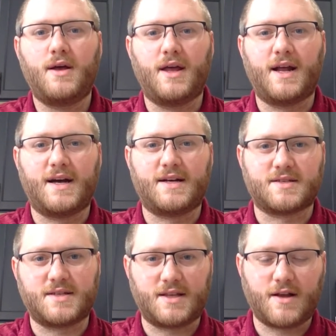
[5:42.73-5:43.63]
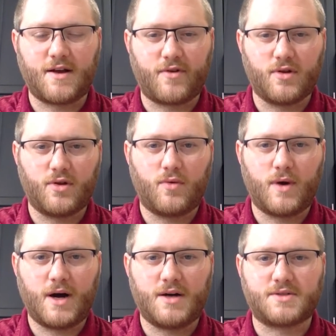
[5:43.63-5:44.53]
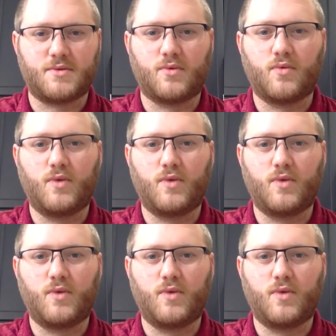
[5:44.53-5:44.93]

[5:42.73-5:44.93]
It has to sit there for a little while. So